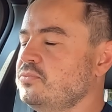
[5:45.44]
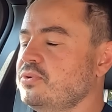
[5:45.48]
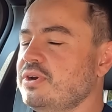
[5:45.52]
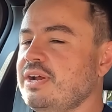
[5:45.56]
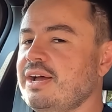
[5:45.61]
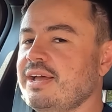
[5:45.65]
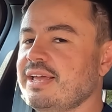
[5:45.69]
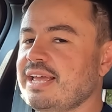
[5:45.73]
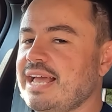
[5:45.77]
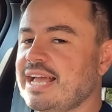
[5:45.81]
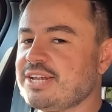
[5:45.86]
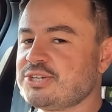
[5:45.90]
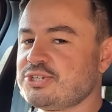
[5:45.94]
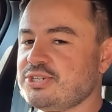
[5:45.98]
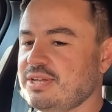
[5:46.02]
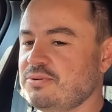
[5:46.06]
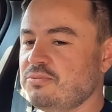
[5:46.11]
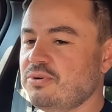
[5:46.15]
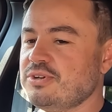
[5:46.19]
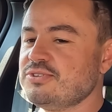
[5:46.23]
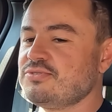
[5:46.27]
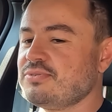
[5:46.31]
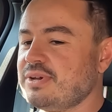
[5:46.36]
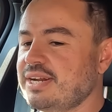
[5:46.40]
when I actually
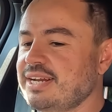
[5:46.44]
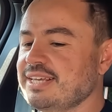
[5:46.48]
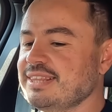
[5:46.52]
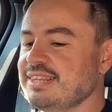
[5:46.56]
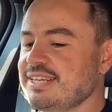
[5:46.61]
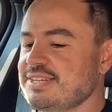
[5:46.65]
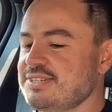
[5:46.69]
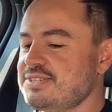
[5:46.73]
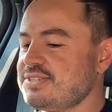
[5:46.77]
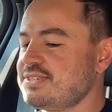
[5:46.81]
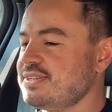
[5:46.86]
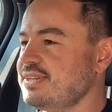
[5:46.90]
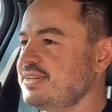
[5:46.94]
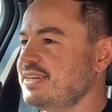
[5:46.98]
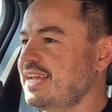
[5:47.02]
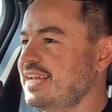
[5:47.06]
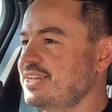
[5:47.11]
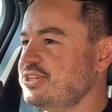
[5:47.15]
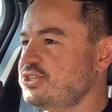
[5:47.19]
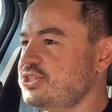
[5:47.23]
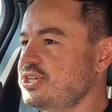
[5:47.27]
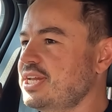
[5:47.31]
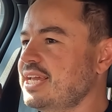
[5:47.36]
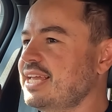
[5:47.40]
was running this
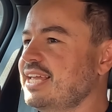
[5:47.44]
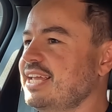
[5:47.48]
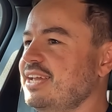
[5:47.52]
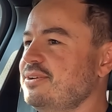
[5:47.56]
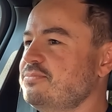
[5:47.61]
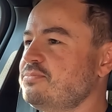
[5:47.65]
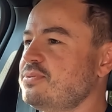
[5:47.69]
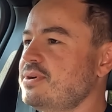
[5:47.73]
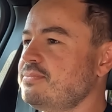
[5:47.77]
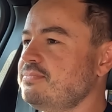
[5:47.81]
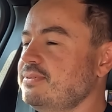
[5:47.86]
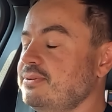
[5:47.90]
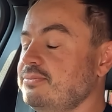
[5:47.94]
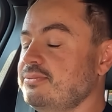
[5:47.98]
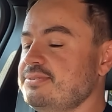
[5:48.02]
and checking it properly,